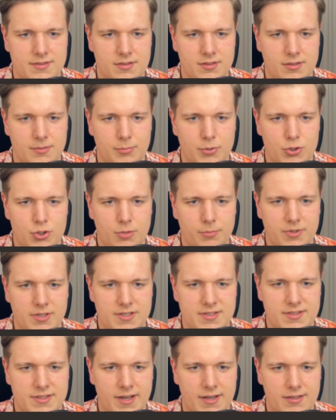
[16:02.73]
bishop and
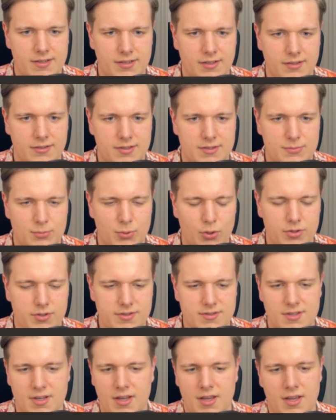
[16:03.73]
his knight and his
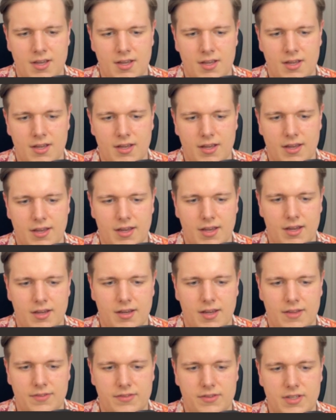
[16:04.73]
pawns,
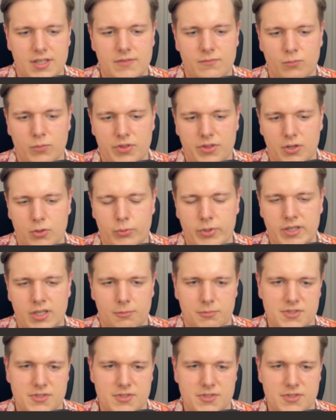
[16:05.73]
and even with the queen up.